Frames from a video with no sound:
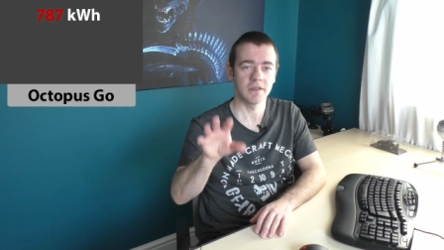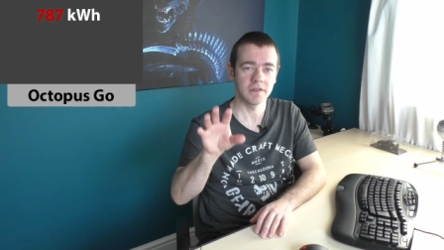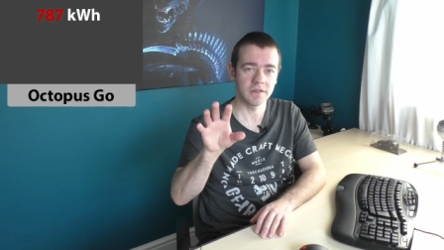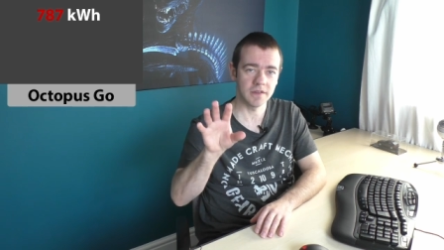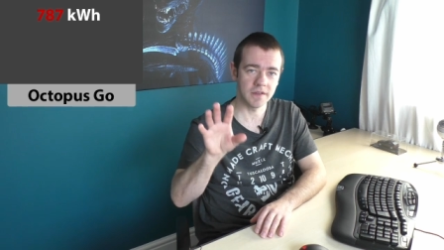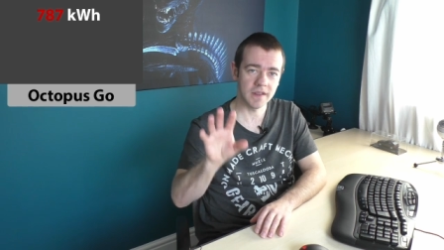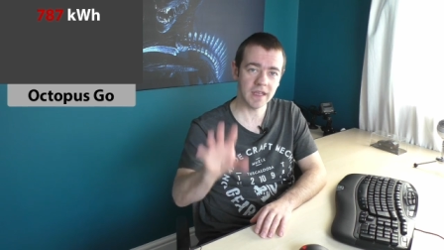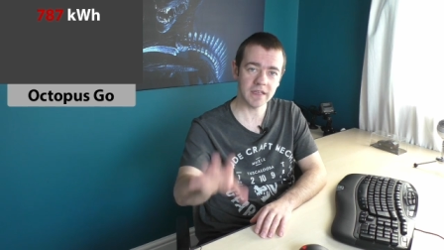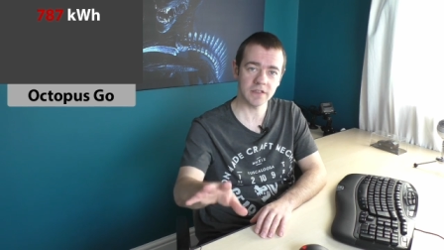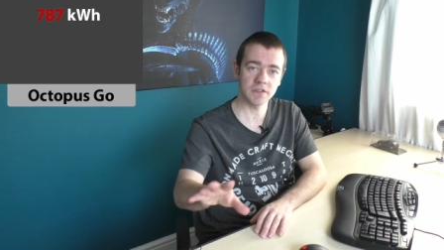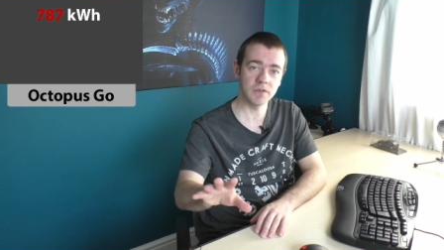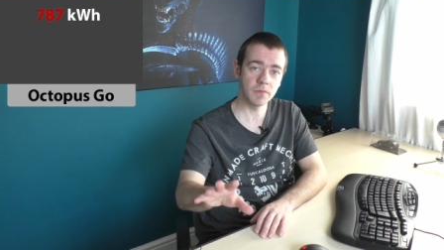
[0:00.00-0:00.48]

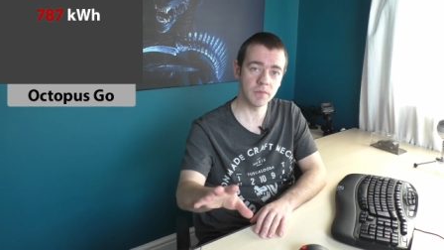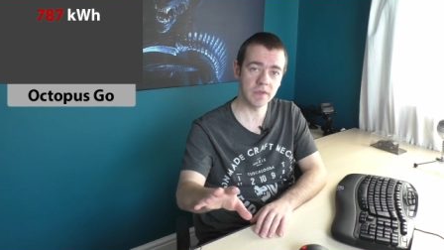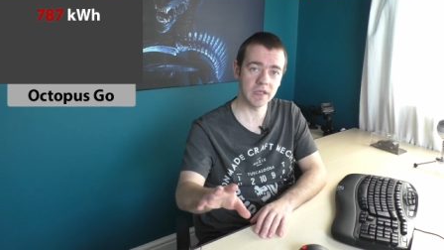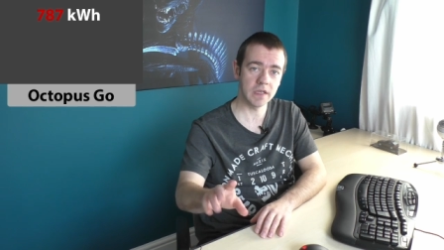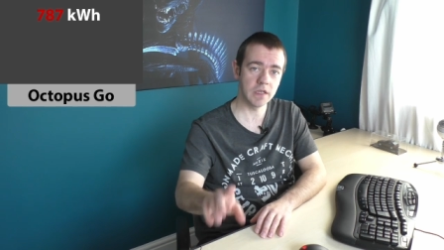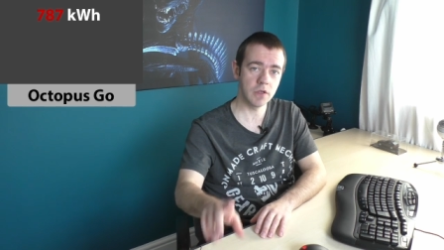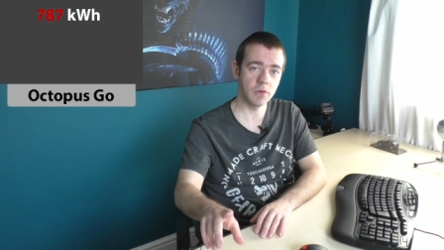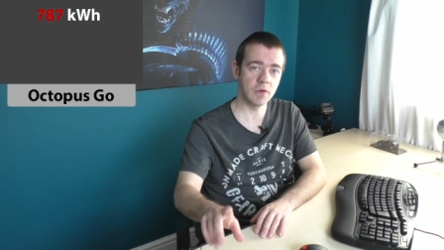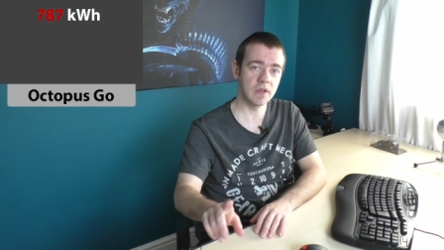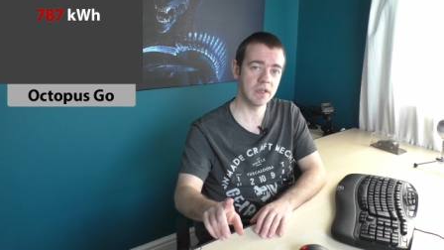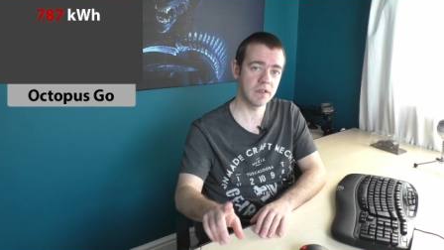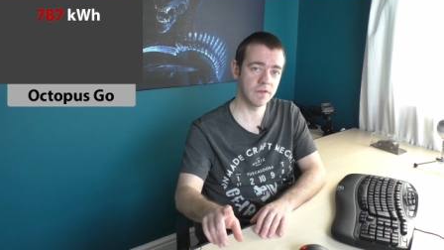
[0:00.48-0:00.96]
So that's
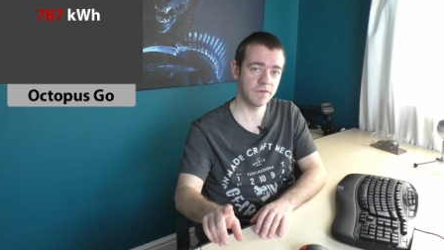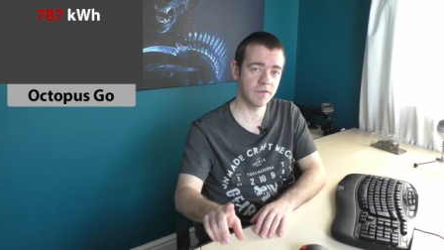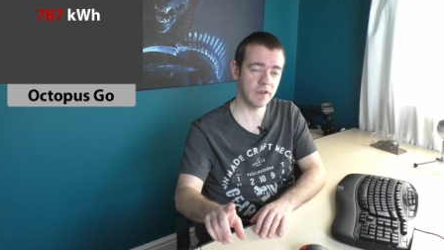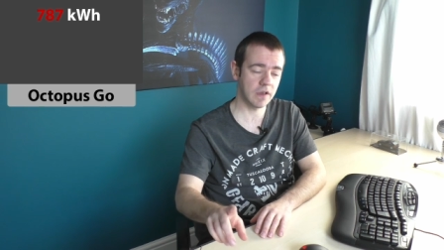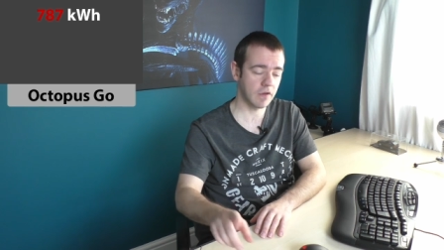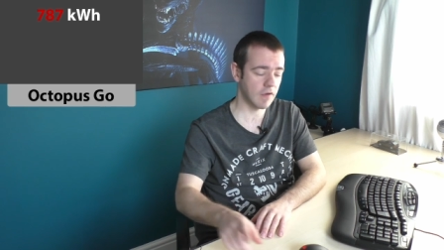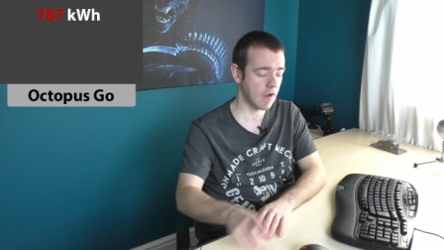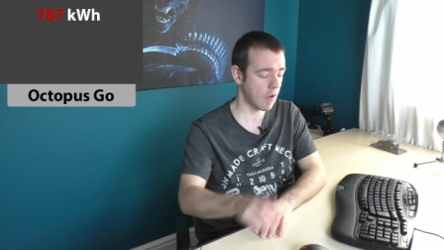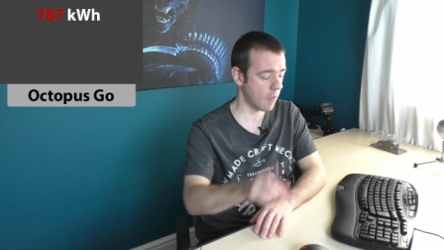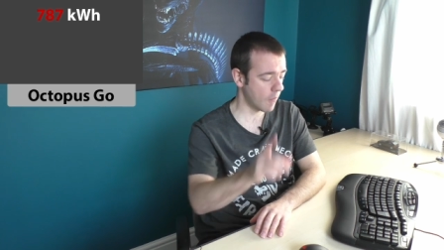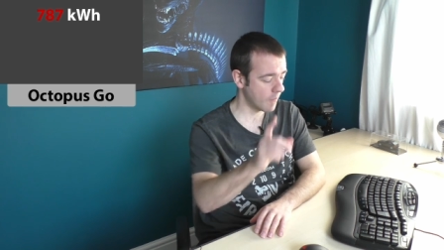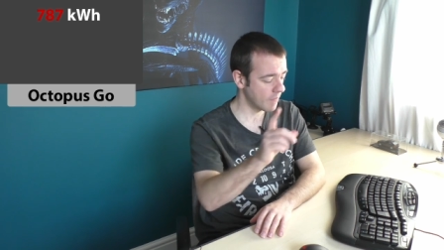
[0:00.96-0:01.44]
something you need to
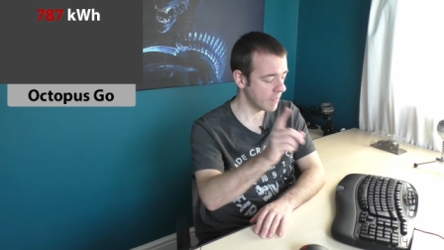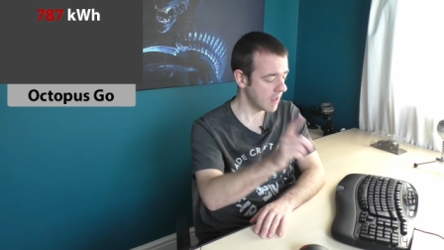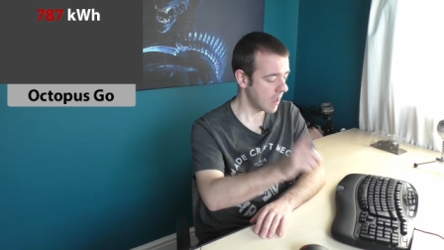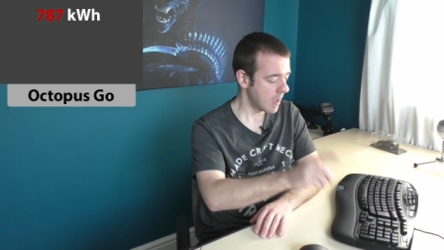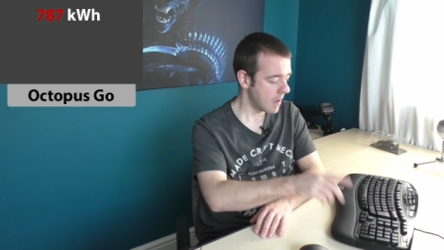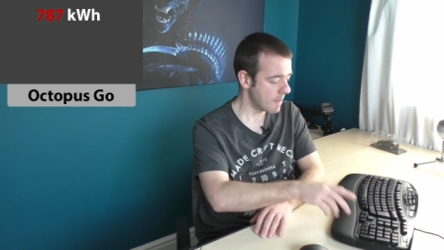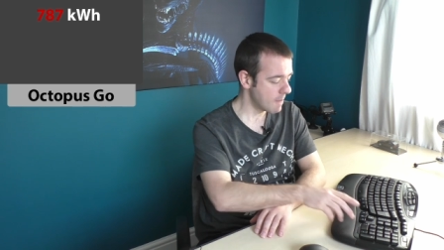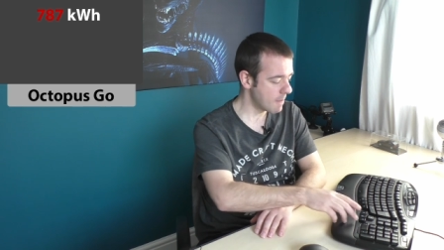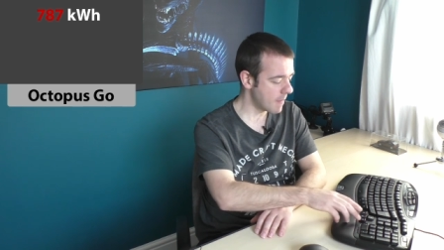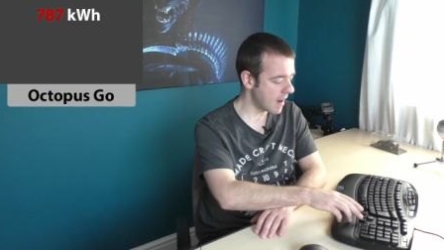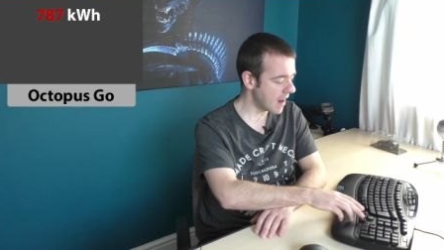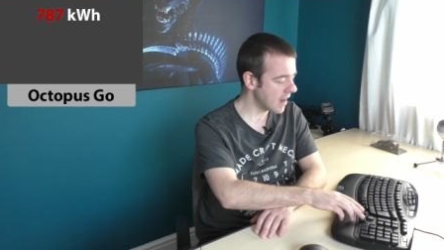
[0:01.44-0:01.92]
figure out.
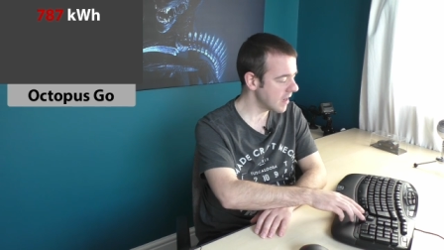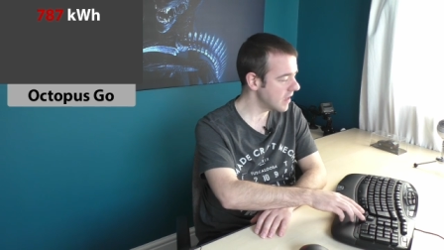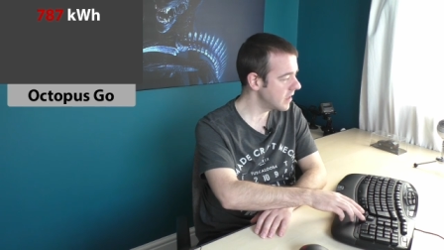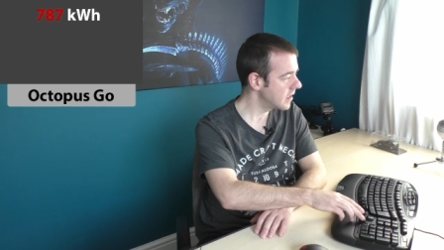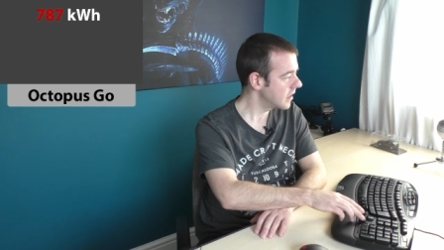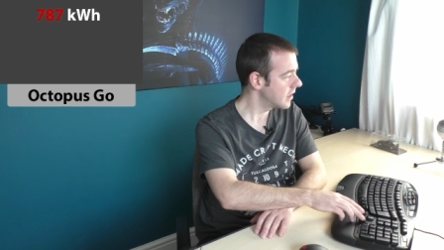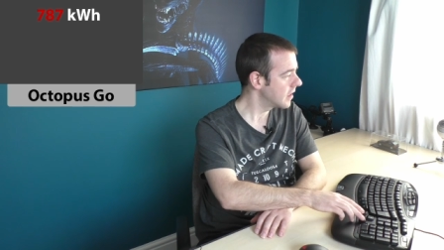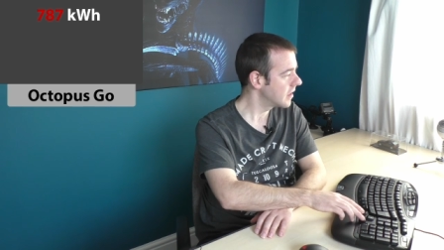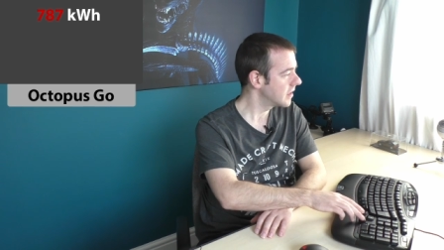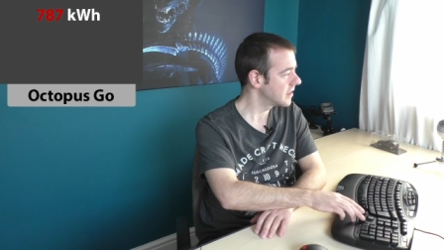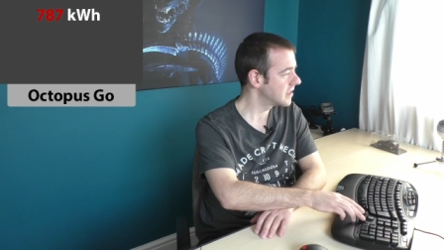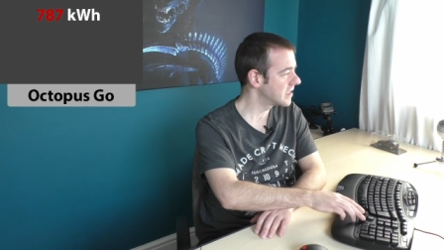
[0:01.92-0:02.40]
My